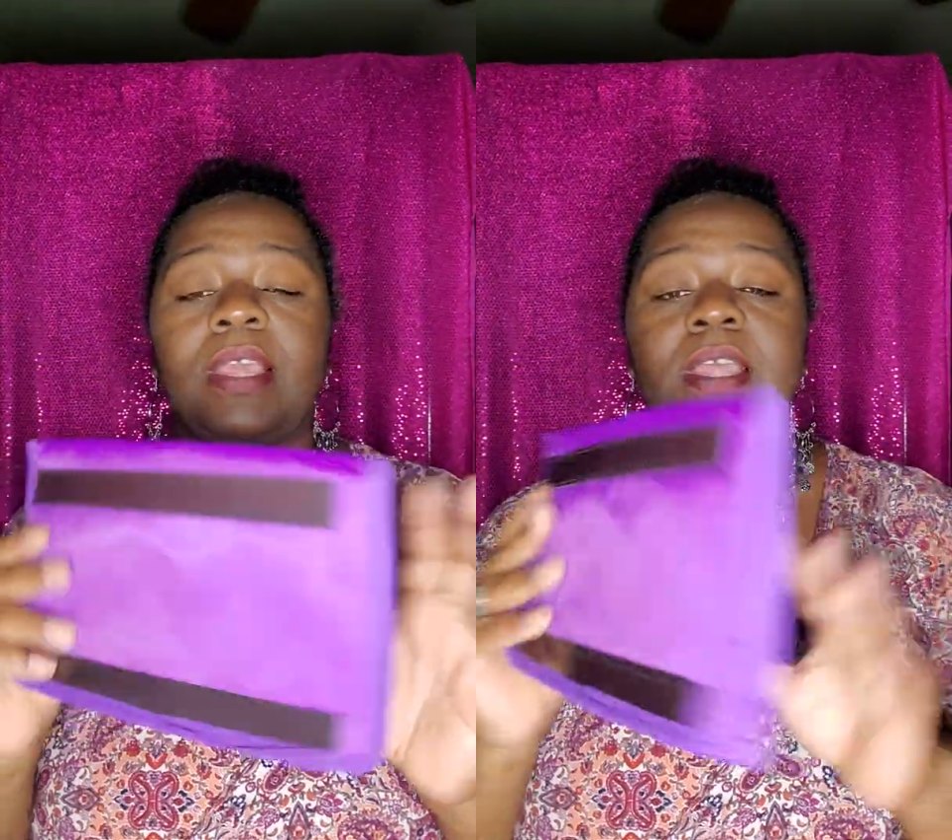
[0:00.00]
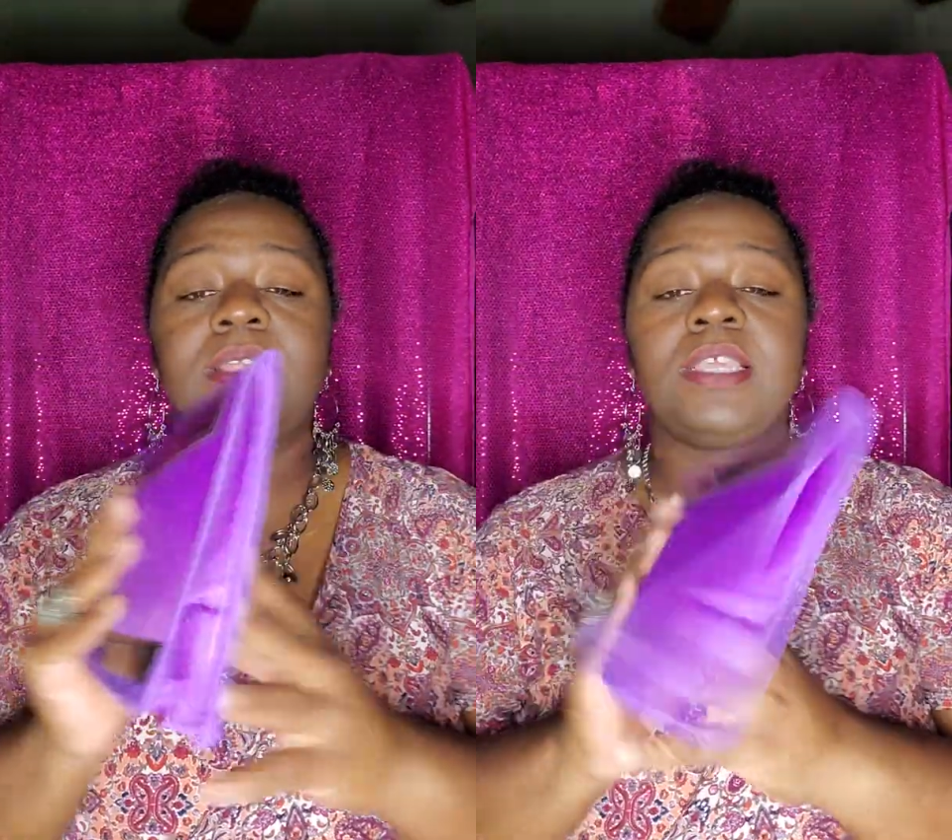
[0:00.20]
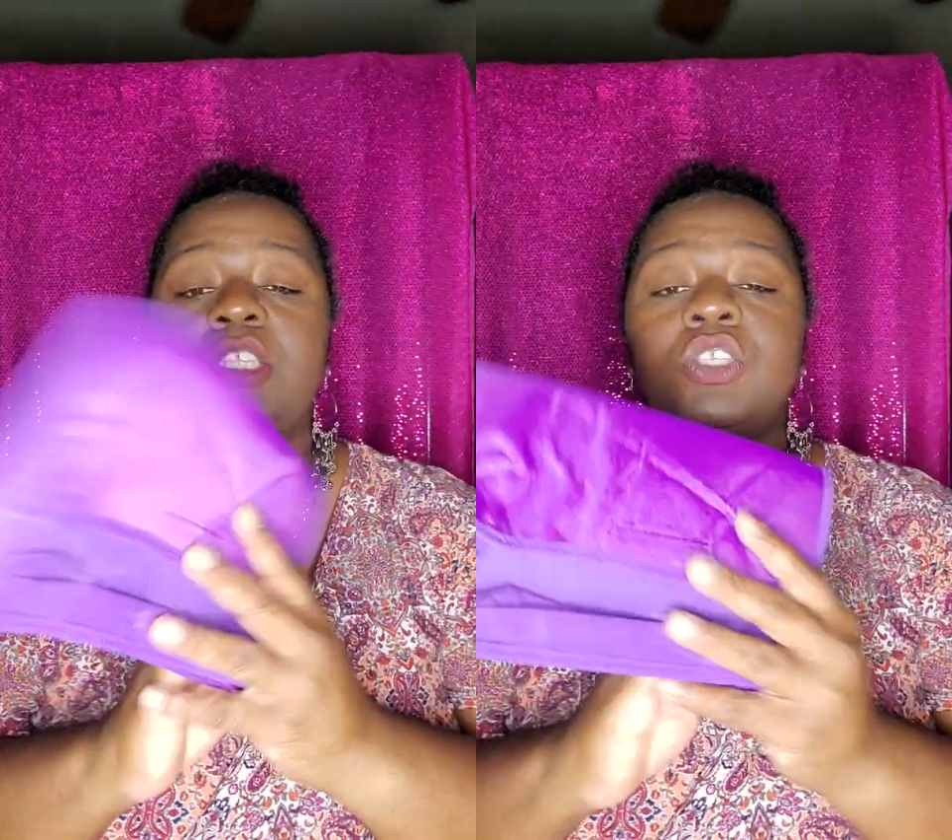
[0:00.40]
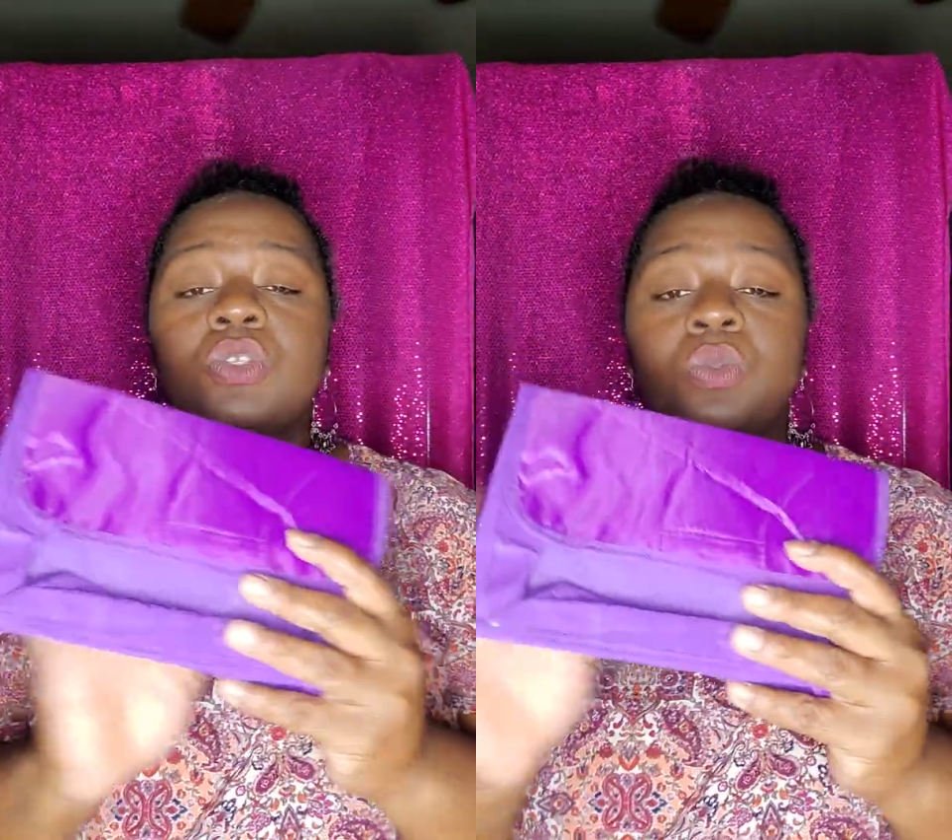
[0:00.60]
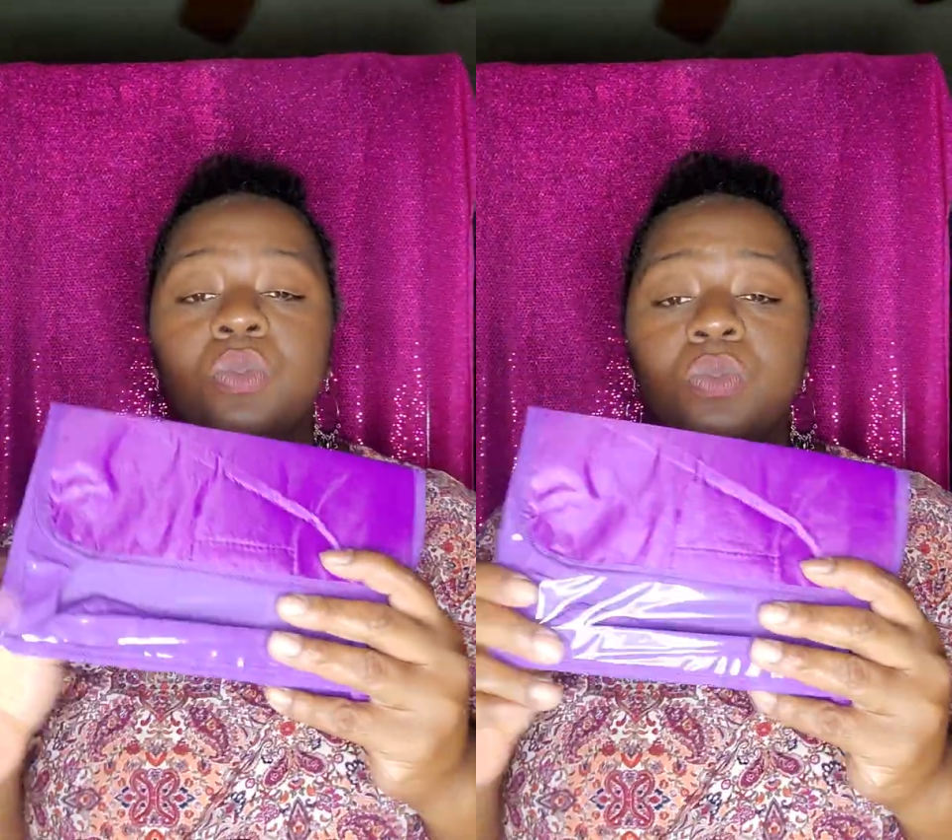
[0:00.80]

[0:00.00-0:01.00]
in the school